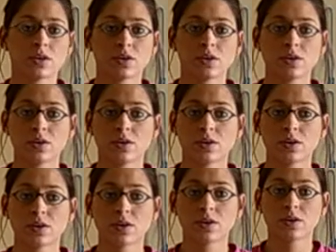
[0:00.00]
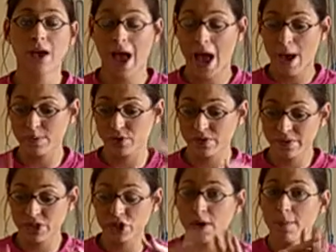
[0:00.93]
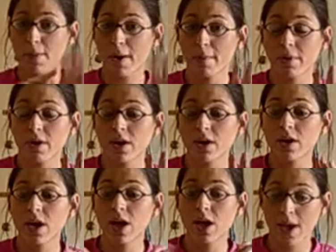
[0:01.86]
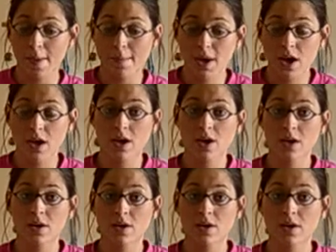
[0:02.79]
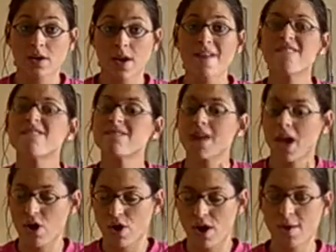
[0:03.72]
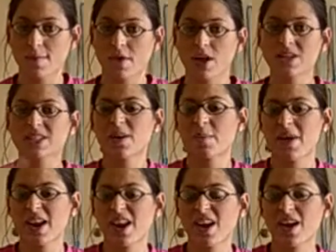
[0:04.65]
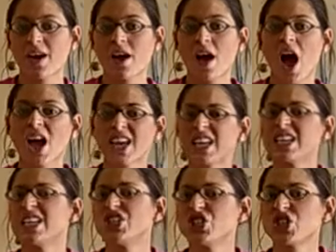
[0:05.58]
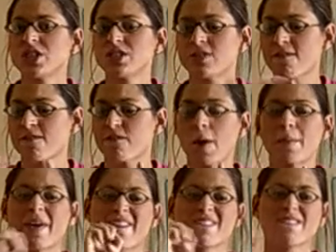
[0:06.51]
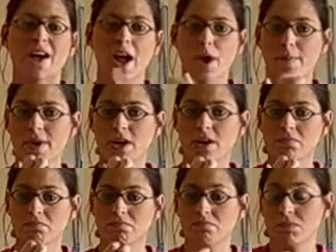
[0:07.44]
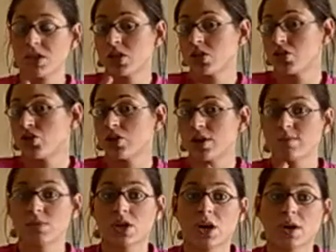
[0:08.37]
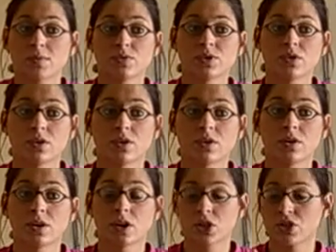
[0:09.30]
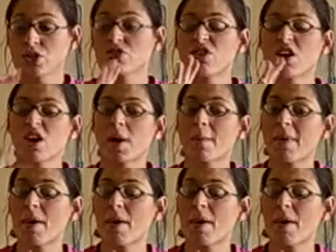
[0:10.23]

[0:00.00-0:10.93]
observations of properties can be variable depending on the conditions of the environment. Sometimes we talk about the properties of